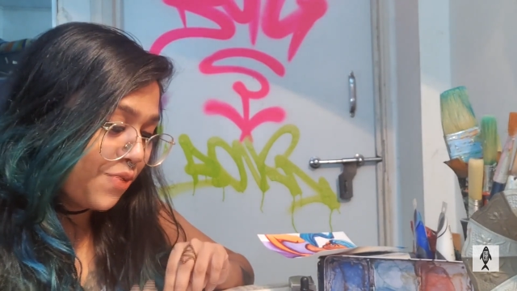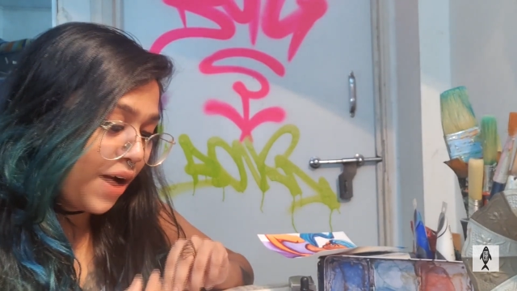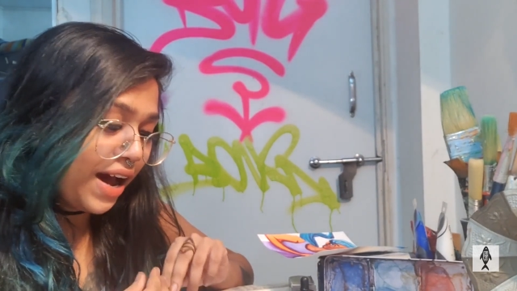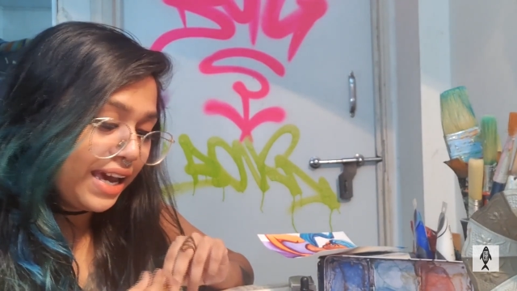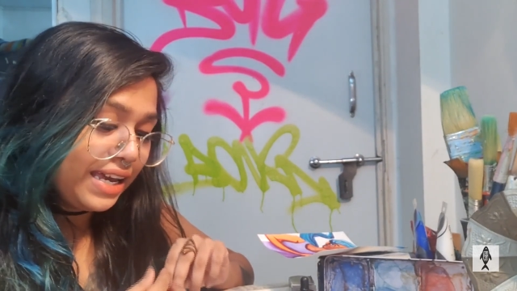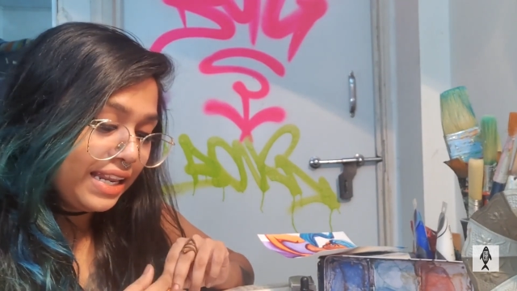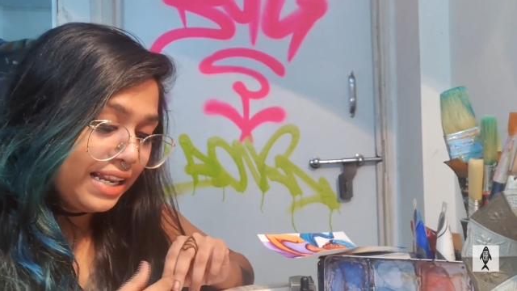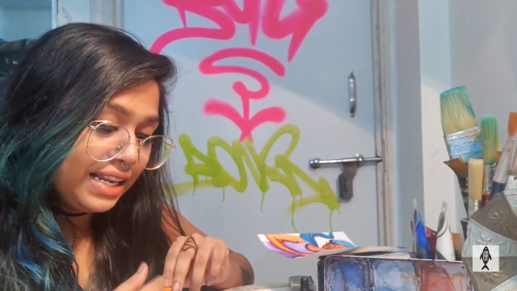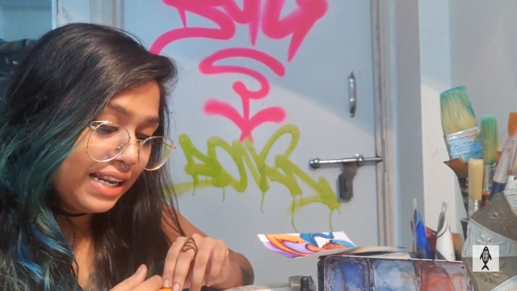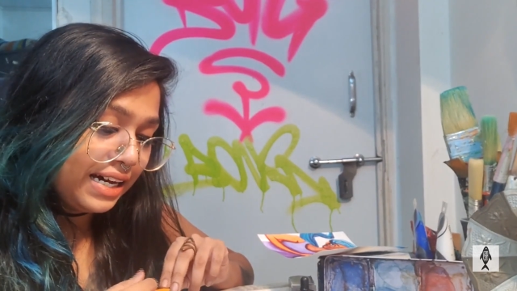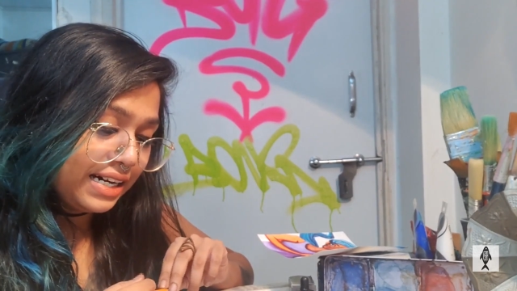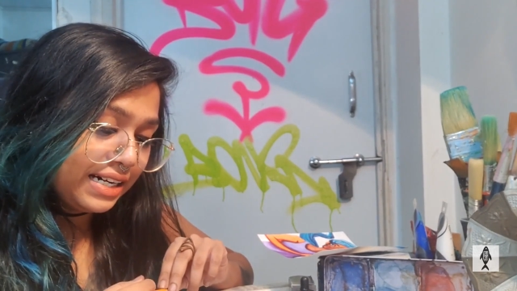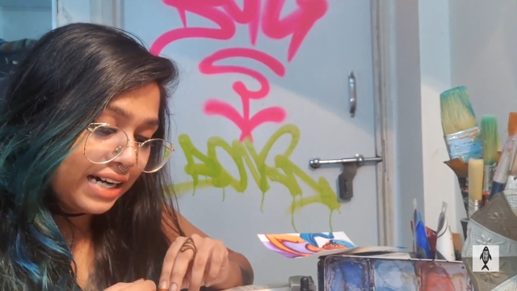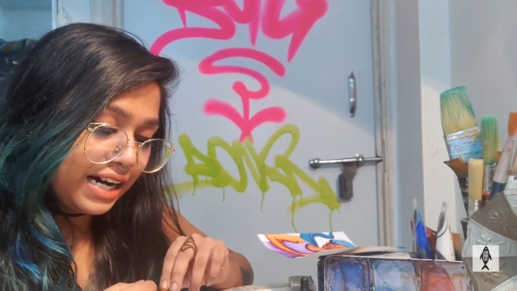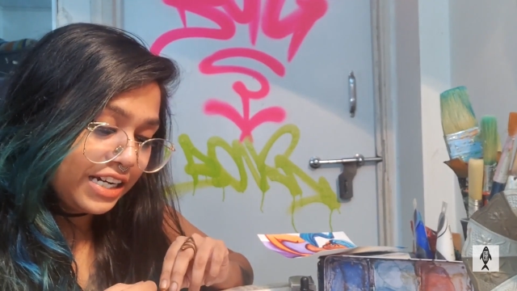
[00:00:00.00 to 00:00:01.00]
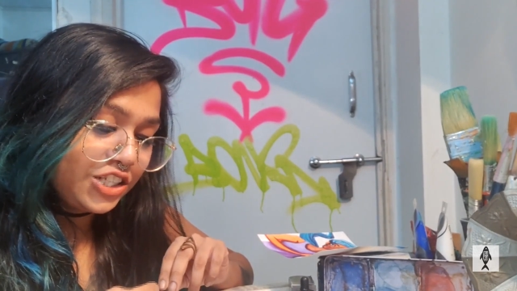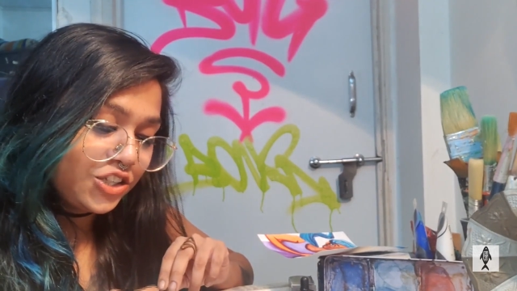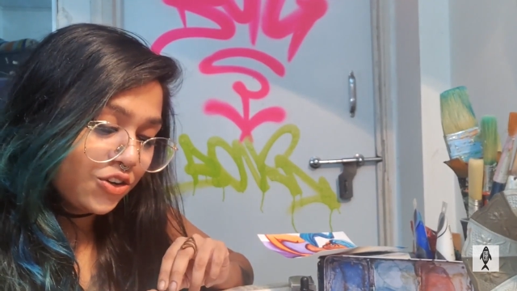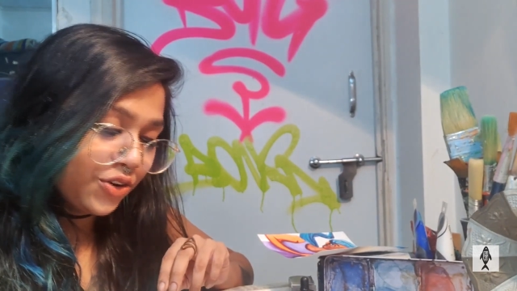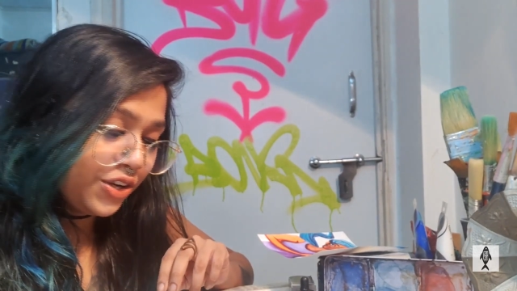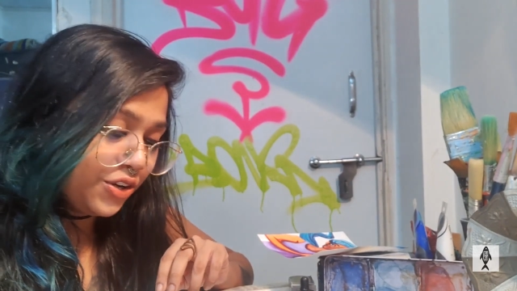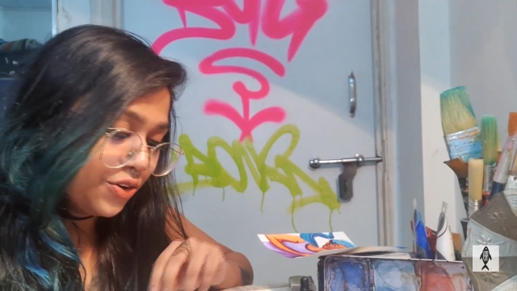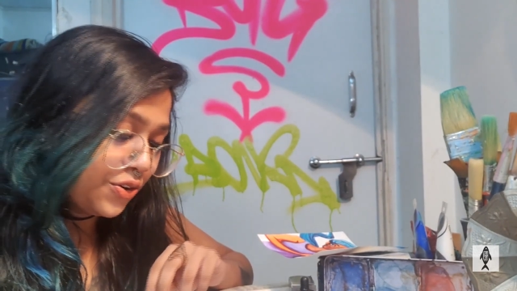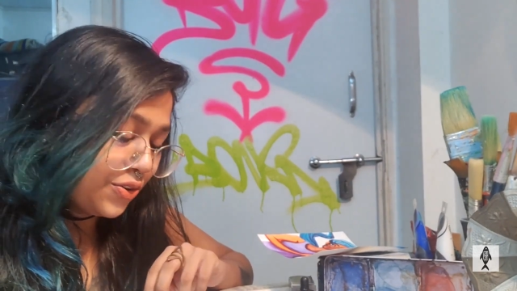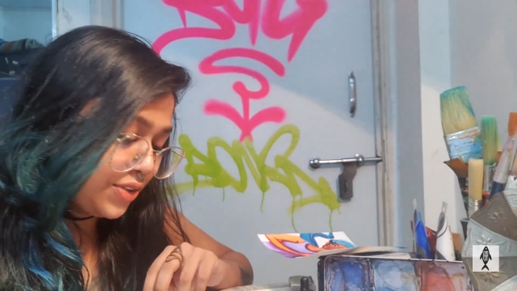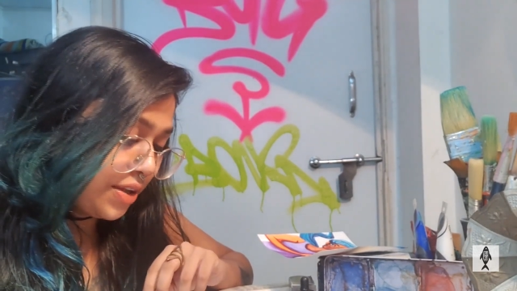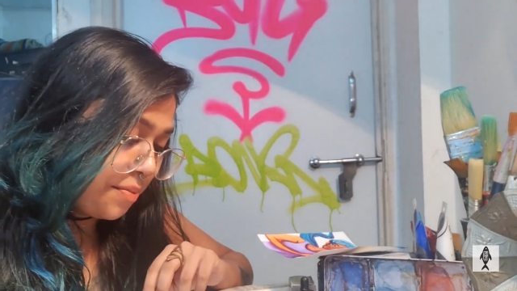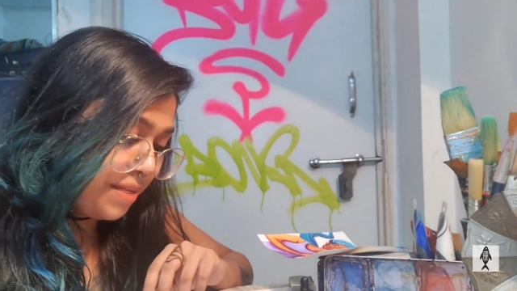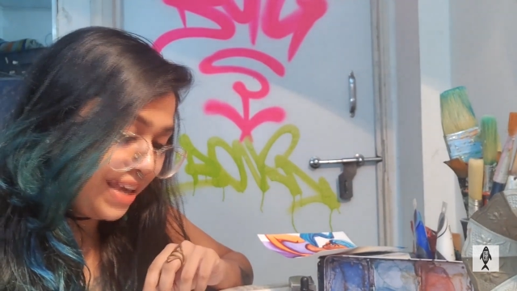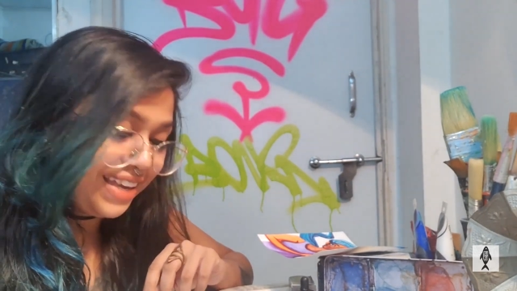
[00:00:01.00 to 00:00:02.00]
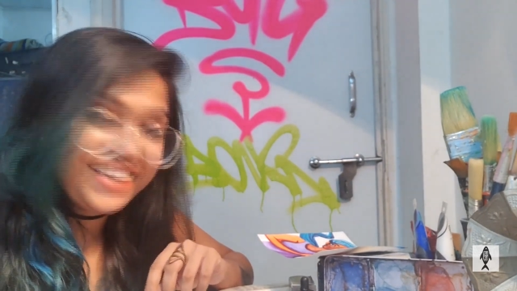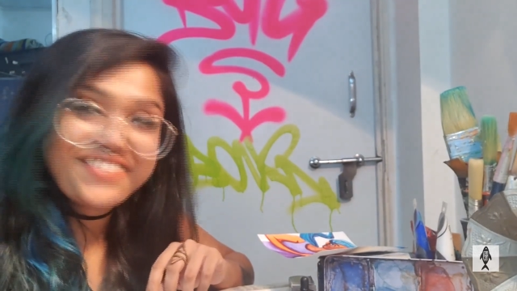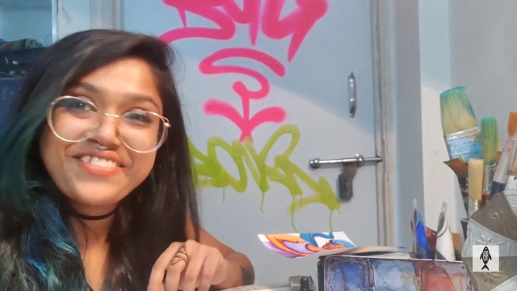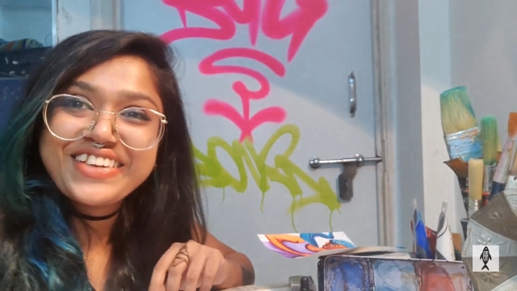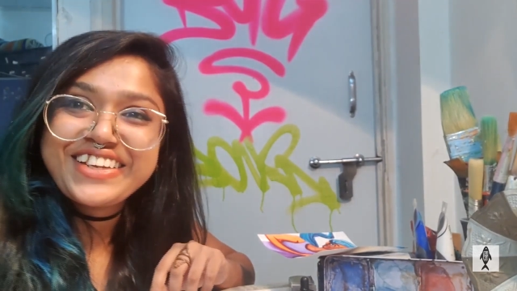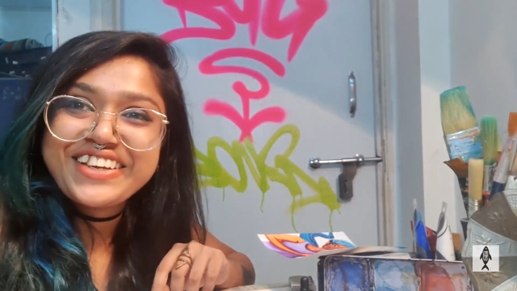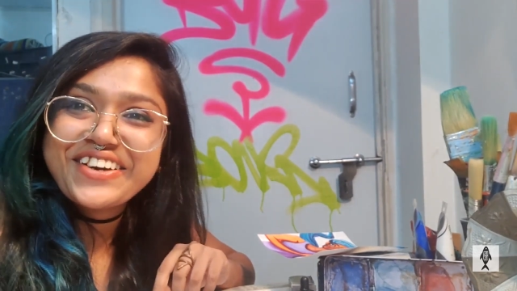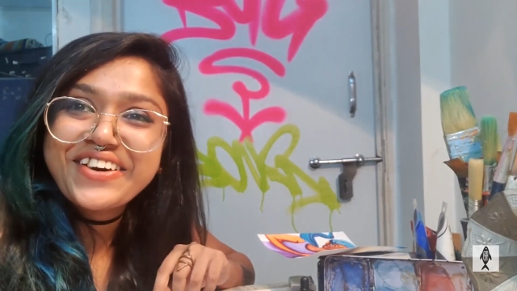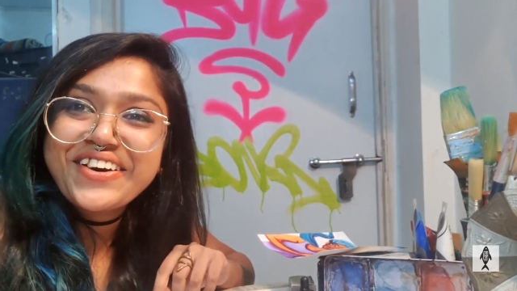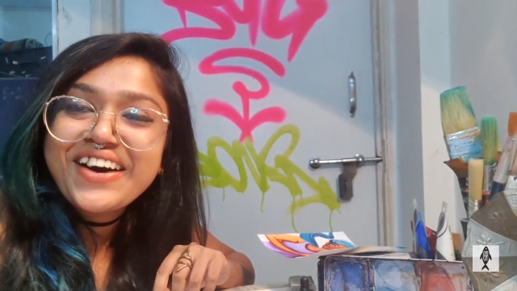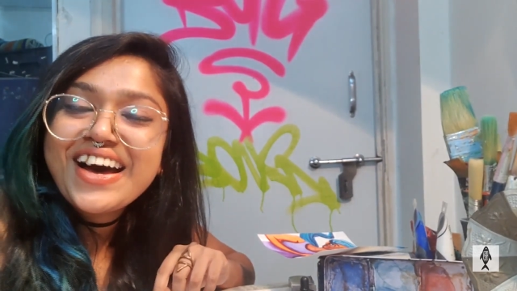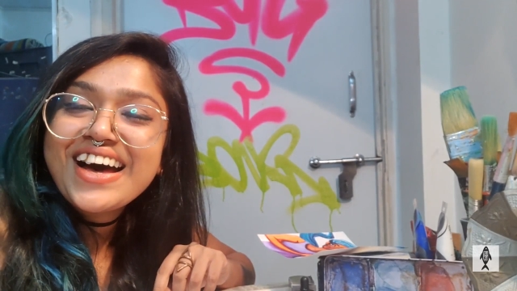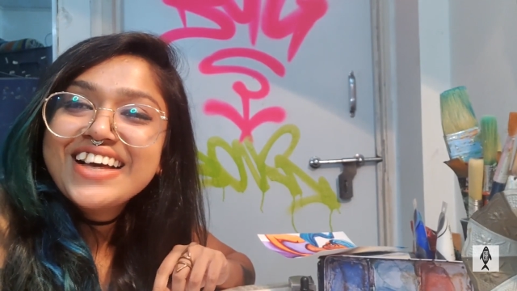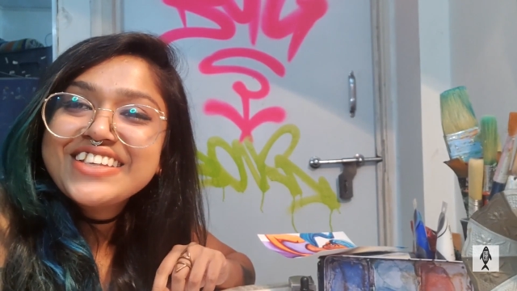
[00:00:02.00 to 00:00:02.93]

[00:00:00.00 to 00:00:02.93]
while uh, I show you the making video.